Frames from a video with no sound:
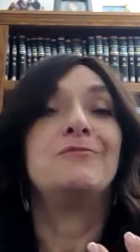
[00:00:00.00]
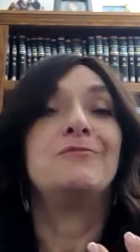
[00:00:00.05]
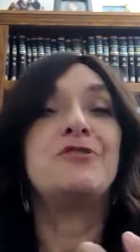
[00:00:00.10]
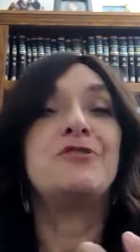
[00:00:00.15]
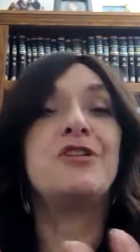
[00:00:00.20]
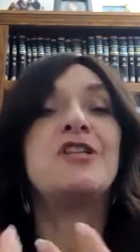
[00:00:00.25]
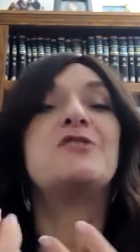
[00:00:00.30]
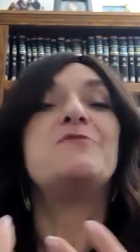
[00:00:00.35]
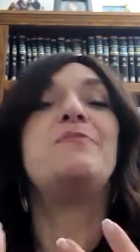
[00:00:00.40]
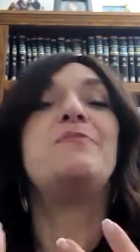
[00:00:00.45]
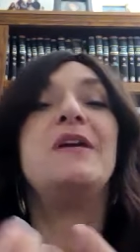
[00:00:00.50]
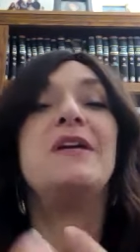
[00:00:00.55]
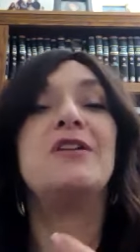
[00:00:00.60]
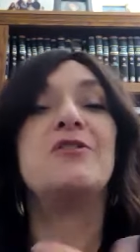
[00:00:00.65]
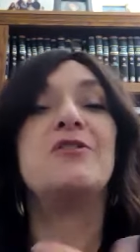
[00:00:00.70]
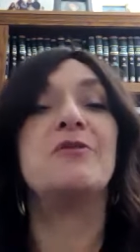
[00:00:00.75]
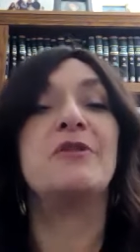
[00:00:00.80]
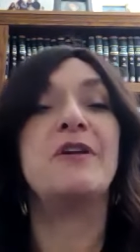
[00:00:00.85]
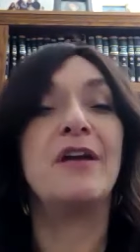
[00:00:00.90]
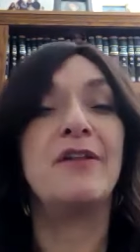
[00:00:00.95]
just being
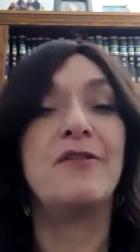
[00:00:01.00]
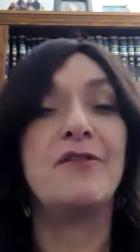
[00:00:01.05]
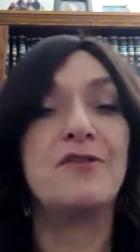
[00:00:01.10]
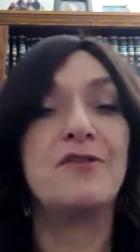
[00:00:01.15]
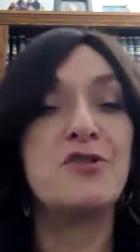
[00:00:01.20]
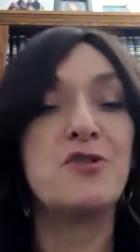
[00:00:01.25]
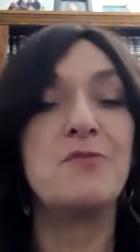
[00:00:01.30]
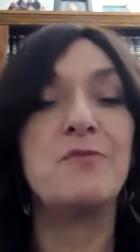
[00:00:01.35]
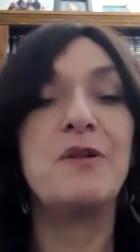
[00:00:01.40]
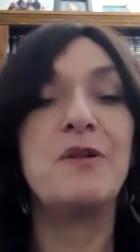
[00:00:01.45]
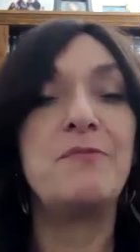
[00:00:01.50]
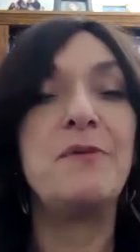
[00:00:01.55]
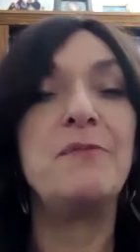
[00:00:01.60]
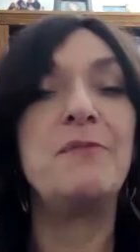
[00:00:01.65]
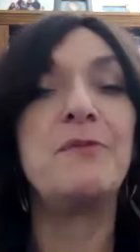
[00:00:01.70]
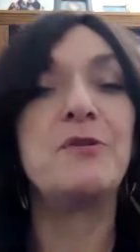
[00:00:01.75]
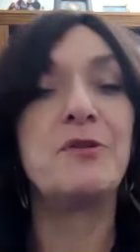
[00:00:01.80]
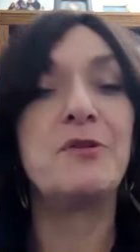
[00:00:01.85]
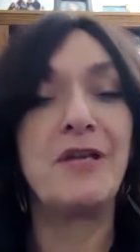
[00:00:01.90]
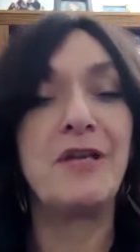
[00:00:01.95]
together, so many
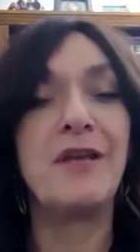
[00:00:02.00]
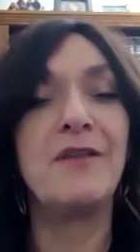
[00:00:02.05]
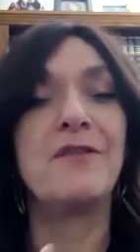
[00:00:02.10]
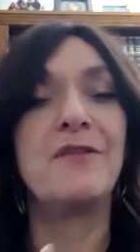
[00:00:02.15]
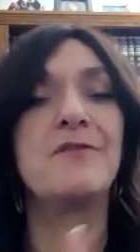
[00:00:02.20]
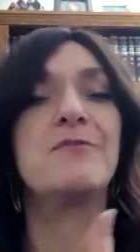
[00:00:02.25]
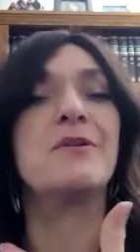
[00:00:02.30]
people together,